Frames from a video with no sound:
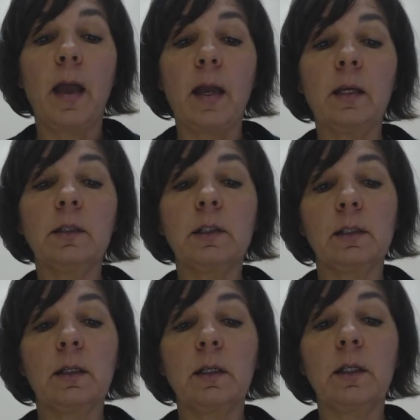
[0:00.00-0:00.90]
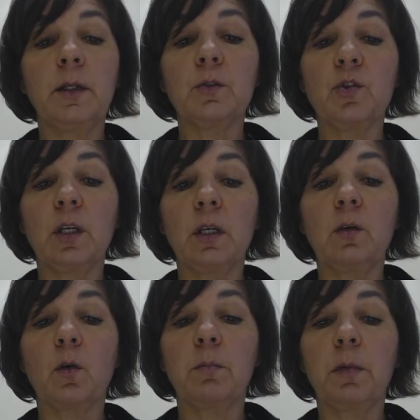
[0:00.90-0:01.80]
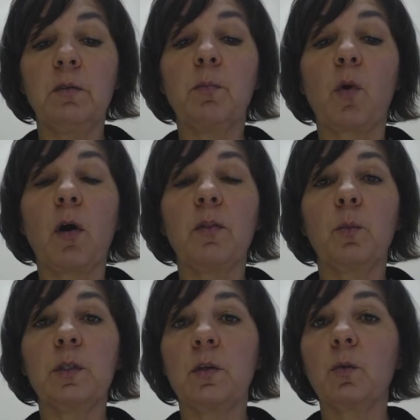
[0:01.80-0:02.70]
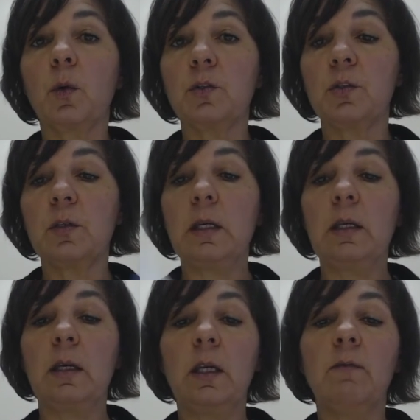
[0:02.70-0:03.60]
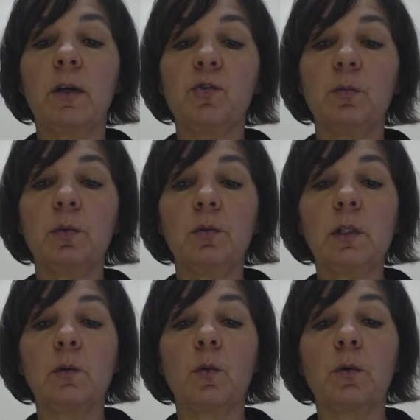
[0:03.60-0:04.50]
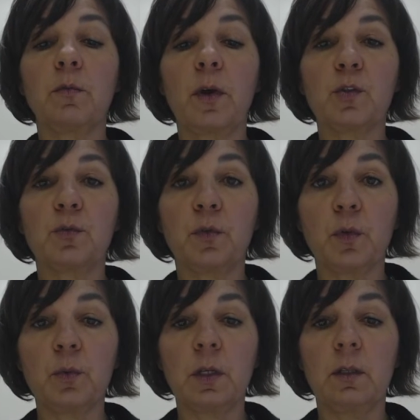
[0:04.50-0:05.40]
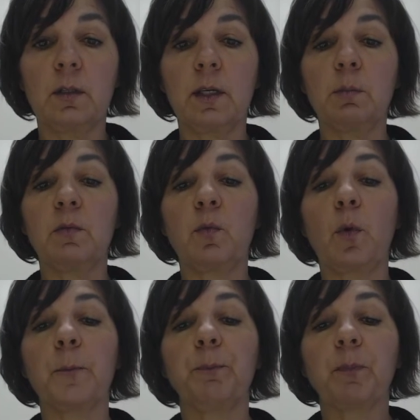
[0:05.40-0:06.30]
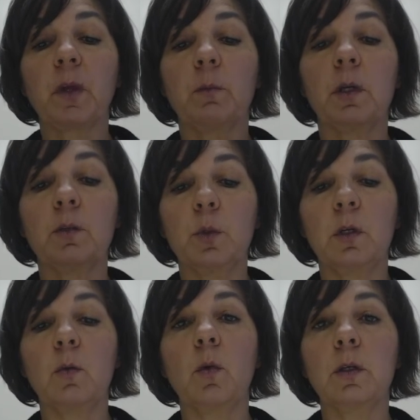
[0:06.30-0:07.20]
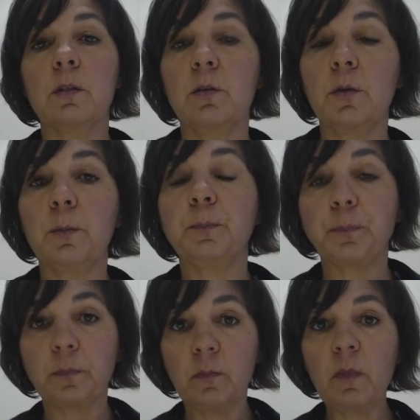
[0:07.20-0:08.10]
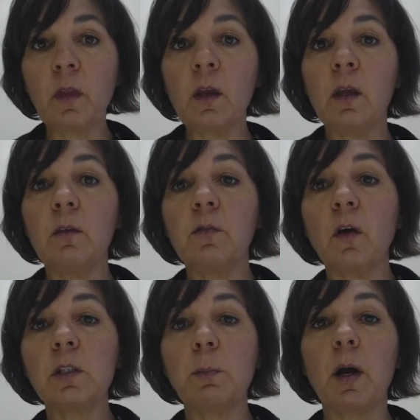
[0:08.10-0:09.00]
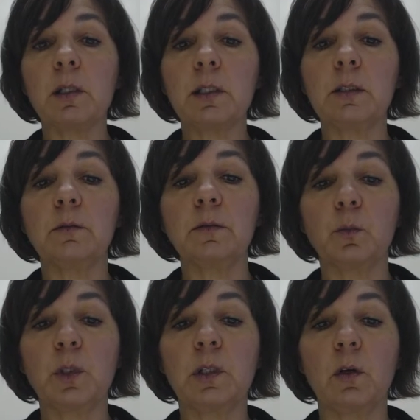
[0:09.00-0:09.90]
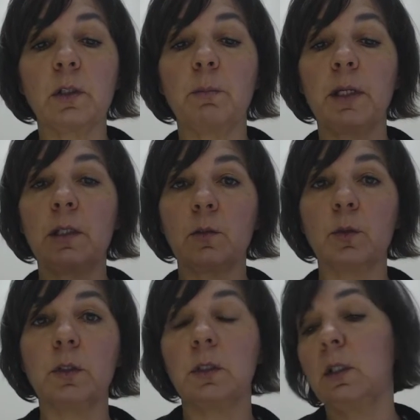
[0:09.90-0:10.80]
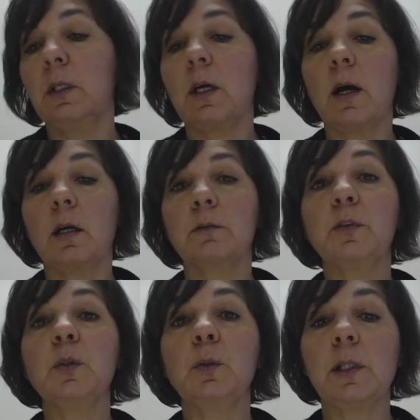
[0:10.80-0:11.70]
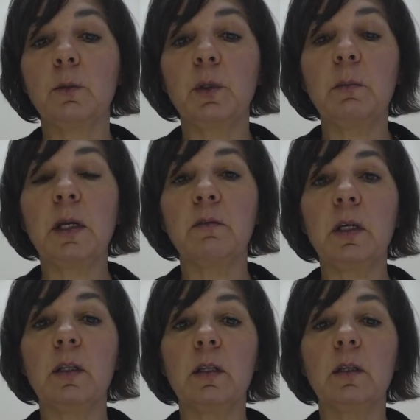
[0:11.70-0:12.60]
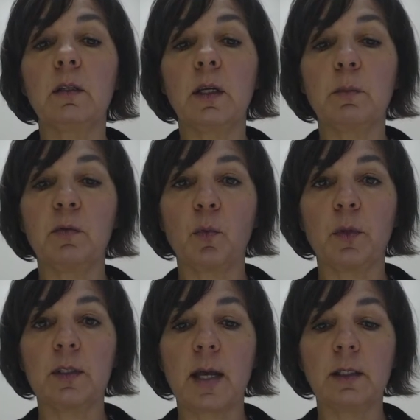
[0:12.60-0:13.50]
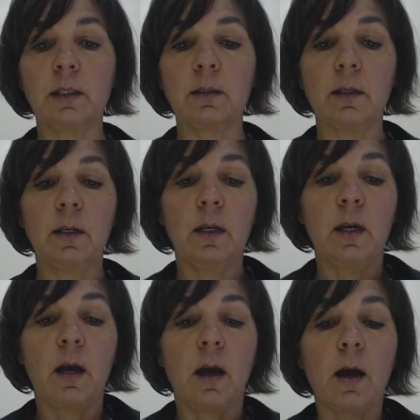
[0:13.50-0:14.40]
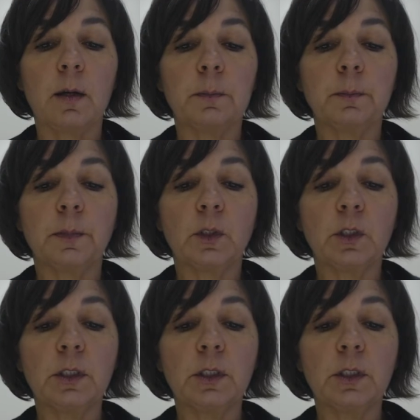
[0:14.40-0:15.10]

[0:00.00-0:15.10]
Eggs, clear chicken or beef broth. We don't want you to eat any vegetables or fresh fruit the day before because we don't want to get false positive results based on foods that we may have eaten the day before the test. You